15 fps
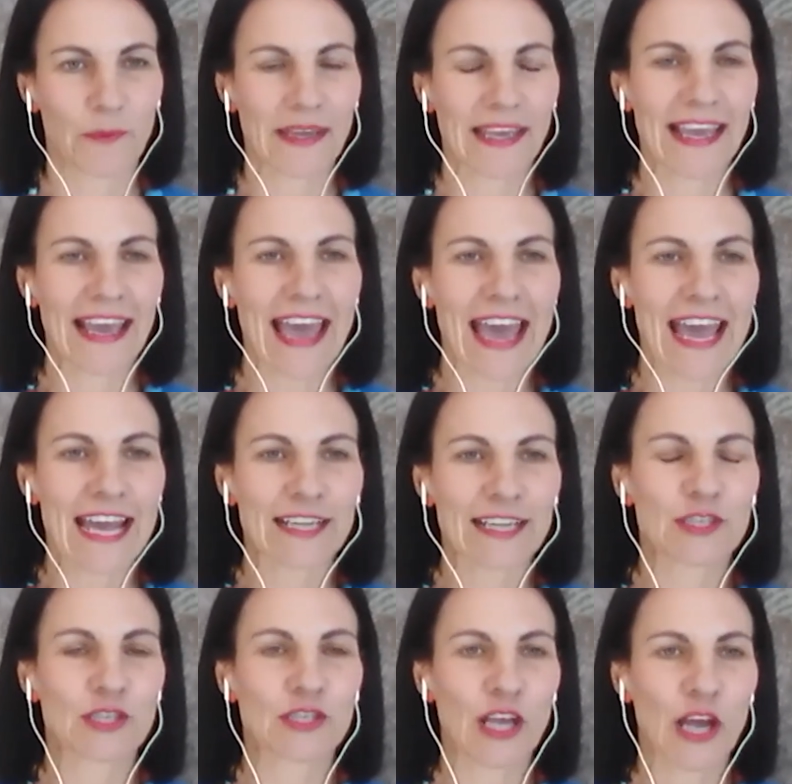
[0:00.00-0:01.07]
We
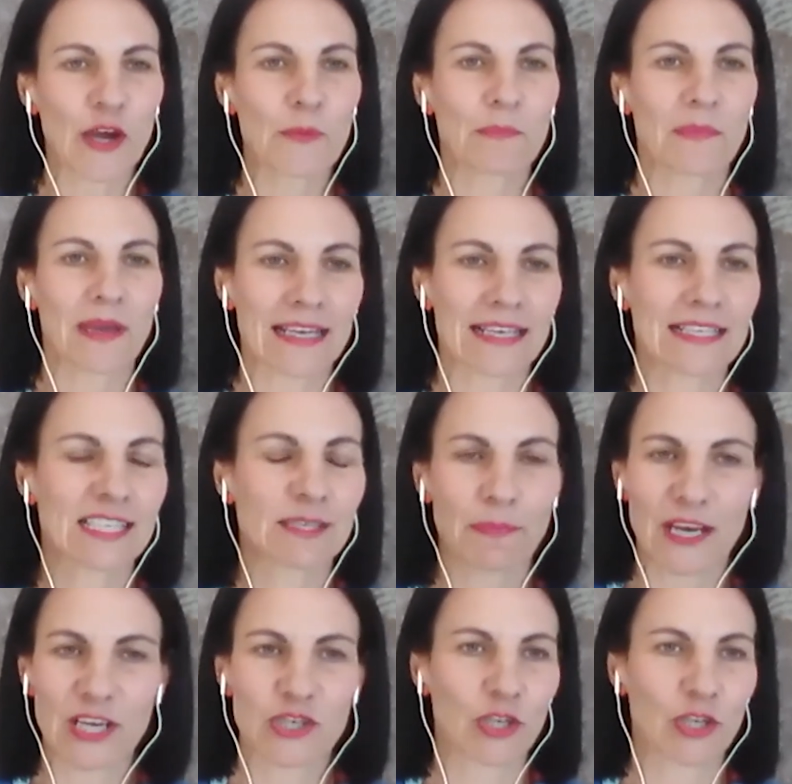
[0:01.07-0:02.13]
had so many
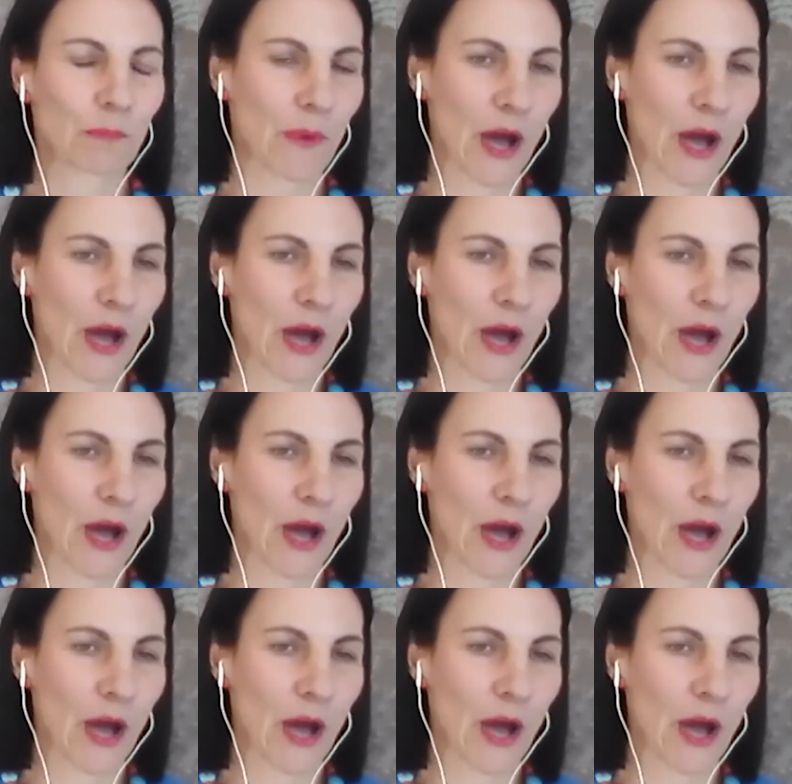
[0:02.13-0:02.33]
special